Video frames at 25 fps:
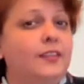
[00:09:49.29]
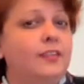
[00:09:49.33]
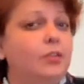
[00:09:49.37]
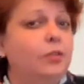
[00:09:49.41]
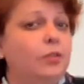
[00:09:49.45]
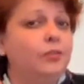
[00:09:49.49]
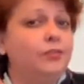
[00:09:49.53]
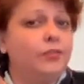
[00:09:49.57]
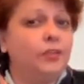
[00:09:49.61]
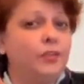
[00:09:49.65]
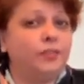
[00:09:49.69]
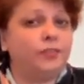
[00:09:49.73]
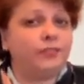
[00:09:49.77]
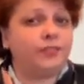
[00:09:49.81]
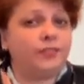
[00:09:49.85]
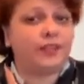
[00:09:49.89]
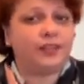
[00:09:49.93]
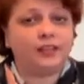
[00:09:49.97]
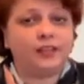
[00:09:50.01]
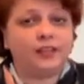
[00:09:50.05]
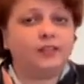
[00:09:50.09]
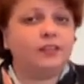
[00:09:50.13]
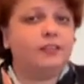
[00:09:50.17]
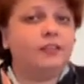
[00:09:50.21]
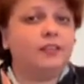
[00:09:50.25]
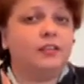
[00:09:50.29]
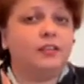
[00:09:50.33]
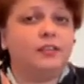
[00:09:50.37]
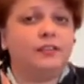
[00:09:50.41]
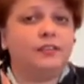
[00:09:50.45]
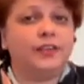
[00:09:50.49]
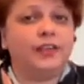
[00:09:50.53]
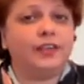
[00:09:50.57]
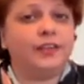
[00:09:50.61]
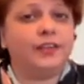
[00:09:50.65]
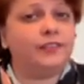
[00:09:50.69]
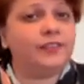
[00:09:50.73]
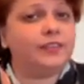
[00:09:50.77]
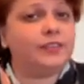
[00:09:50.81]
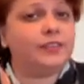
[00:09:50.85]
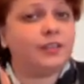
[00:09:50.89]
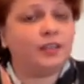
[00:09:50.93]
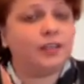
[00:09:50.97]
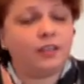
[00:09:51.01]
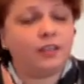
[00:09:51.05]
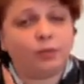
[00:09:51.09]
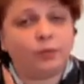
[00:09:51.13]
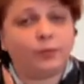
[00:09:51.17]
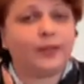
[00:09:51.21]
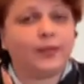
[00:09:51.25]
So if you're very conservative,
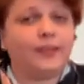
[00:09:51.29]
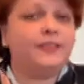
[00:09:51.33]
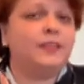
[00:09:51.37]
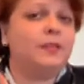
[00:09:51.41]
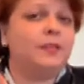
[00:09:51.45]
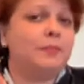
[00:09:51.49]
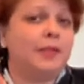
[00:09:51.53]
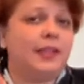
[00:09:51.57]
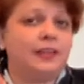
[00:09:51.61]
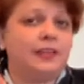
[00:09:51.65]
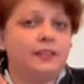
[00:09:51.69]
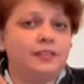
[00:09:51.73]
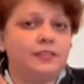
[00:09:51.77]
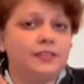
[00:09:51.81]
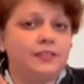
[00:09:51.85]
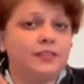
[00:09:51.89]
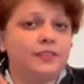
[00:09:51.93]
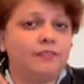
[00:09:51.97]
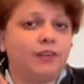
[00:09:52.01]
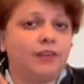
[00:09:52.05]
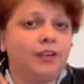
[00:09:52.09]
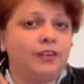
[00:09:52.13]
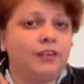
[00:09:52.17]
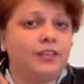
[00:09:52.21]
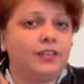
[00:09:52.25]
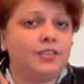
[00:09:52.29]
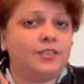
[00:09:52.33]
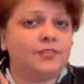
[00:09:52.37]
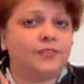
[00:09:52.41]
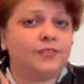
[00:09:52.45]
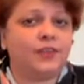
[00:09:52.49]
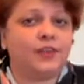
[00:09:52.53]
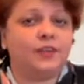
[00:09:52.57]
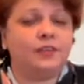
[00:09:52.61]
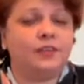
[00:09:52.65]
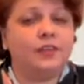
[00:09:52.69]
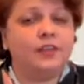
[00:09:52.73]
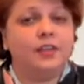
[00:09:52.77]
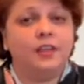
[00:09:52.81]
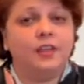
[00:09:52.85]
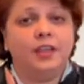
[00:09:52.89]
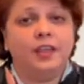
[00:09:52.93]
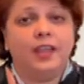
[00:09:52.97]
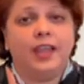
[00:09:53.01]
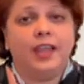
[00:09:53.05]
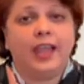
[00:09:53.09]
still look at the balanced advantage fund.